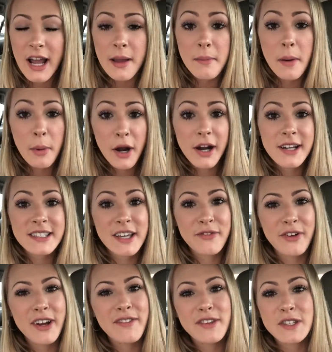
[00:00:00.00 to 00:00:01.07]
I am parked in
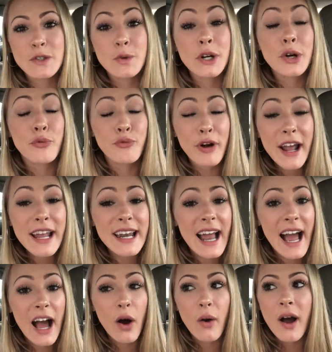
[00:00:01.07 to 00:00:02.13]
front of the store right
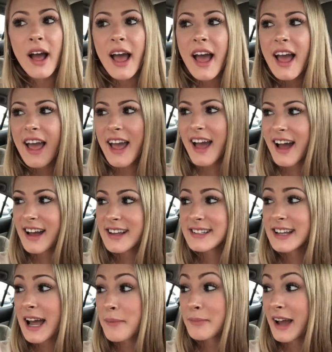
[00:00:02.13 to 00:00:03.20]
now and
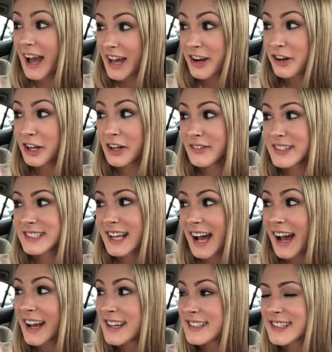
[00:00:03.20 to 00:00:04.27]
I'm kind of nervous,
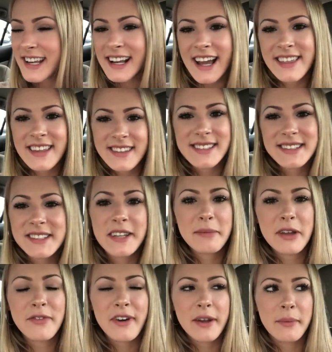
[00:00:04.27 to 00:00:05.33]
guys. Like, I think this is going to
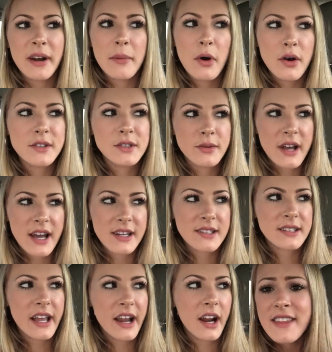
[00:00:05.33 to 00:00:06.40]
be fun, but I'm also kind of
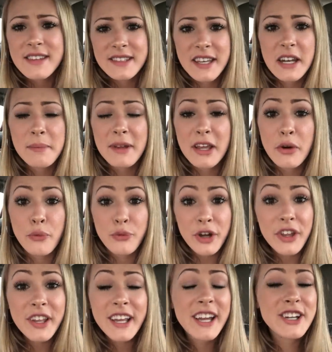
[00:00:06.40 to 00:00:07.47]
scared. This is going to be
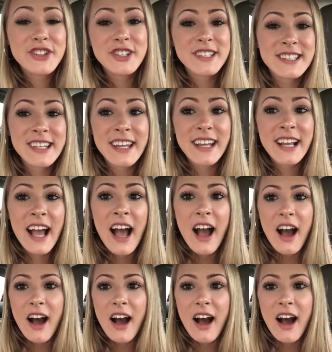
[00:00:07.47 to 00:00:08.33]
really interesting.